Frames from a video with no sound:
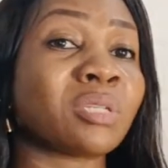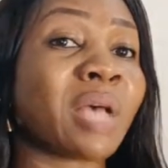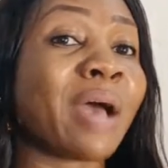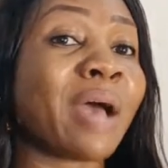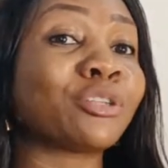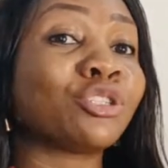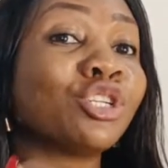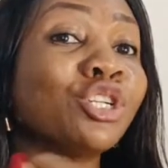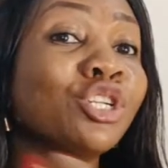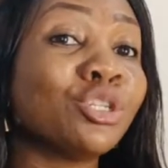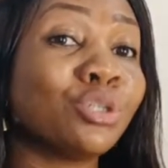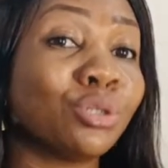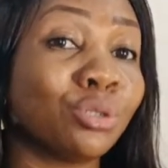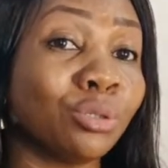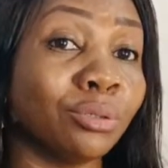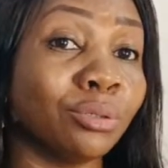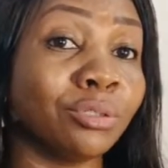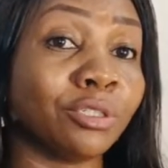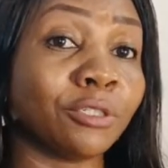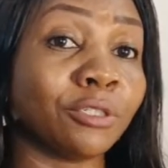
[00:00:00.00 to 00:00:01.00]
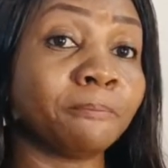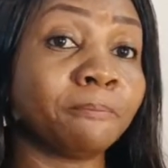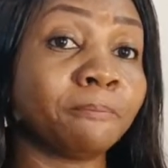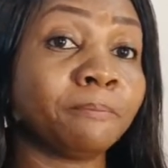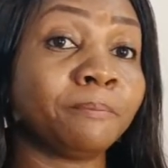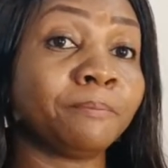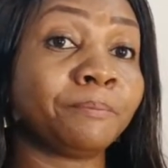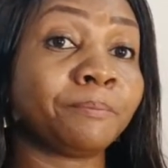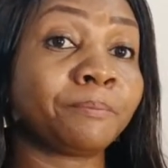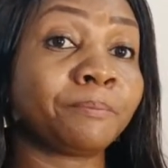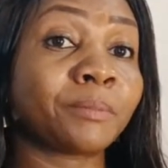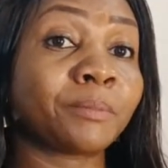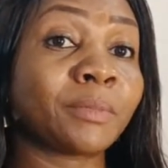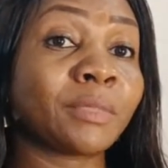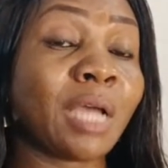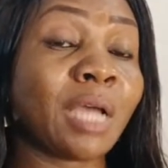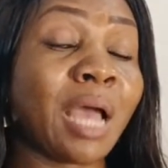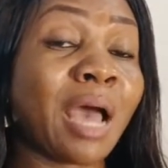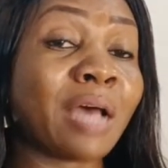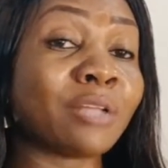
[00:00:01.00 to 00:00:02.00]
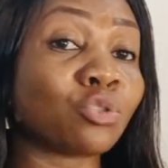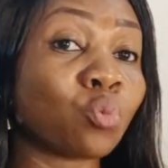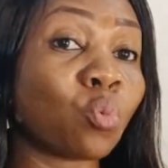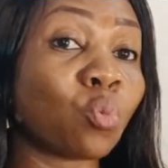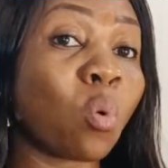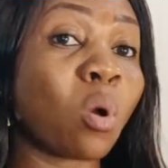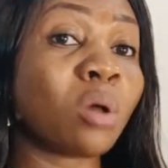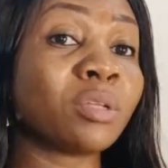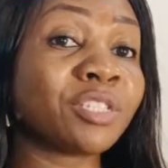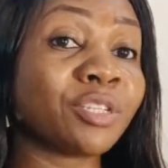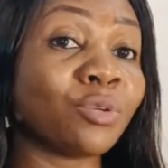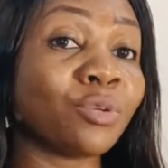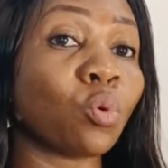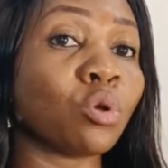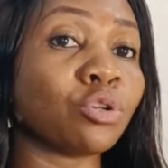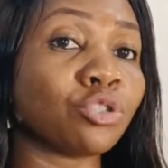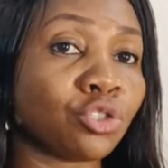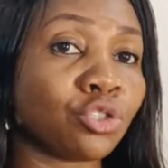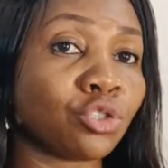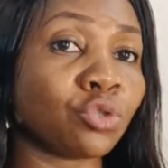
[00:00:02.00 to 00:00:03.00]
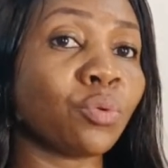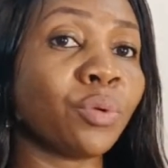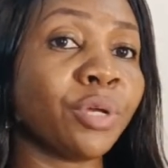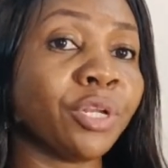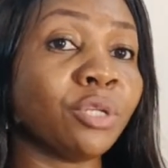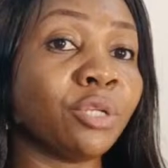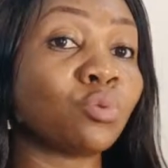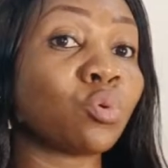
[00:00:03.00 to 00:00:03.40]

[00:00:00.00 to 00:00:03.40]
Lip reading: actually good at what he was doing.